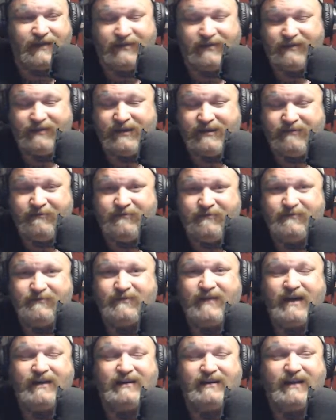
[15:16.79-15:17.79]
And like you
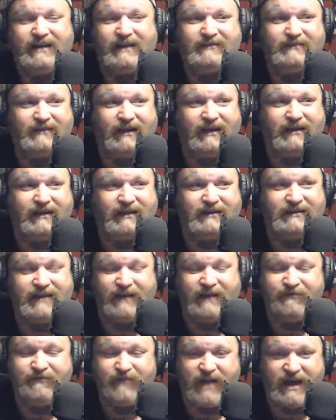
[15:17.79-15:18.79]
said, that's like a
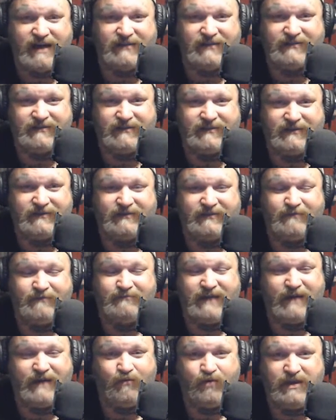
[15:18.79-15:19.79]
DEFCON
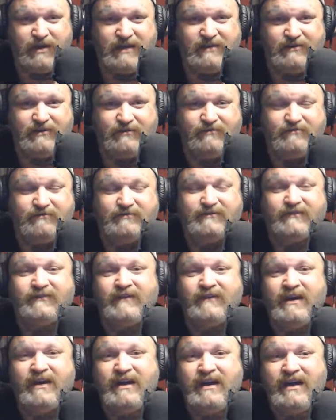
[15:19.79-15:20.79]
system that we
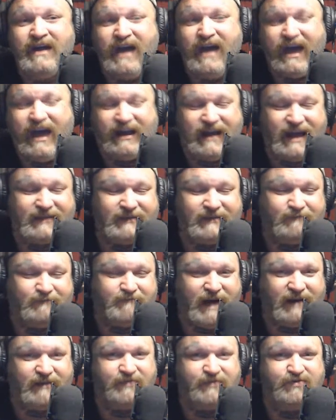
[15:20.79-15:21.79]
use. And that's
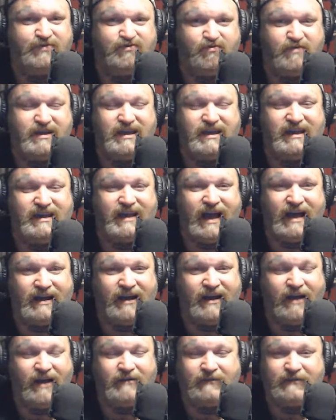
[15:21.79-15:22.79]
about a three
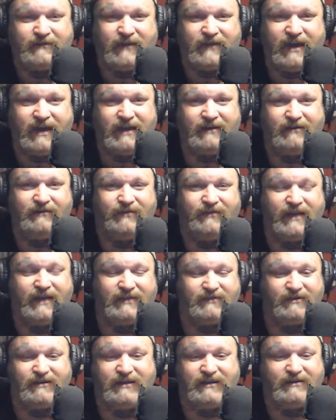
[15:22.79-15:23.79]
on our scale
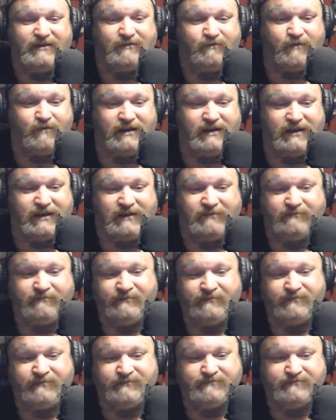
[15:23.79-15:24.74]
that they're getting ready.